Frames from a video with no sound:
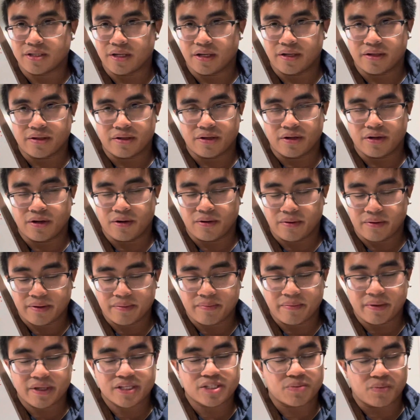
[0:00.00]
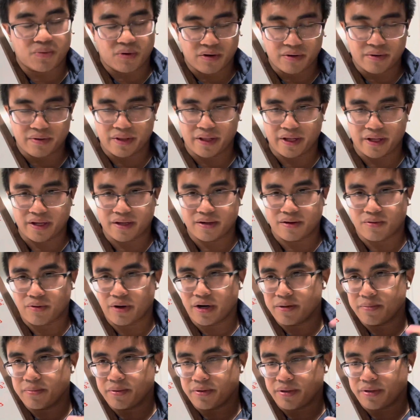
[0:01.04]
and it makes it more like
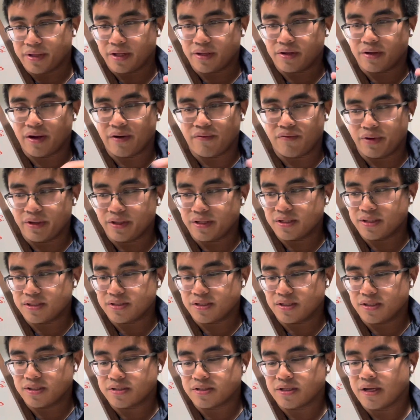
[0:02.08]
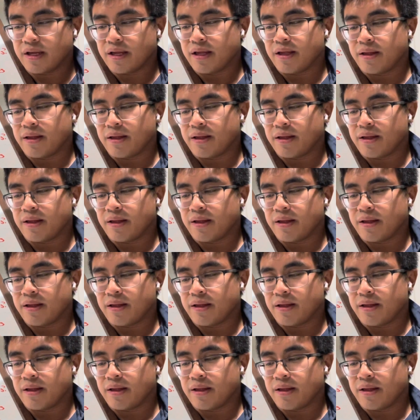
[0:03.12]
credible that you have weaknesses.